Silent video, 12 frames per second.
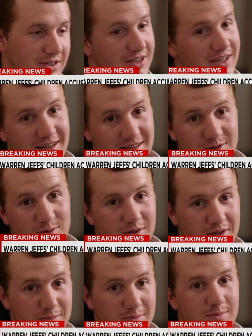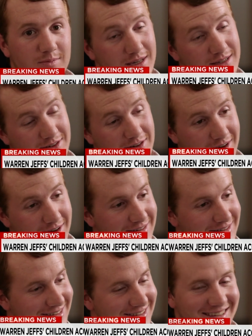Learned how to swim yesterday.
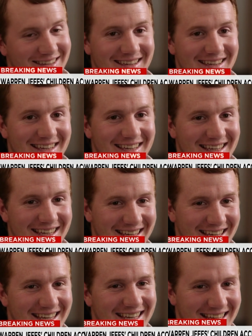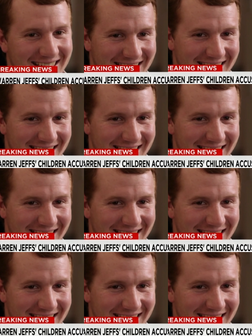Wow.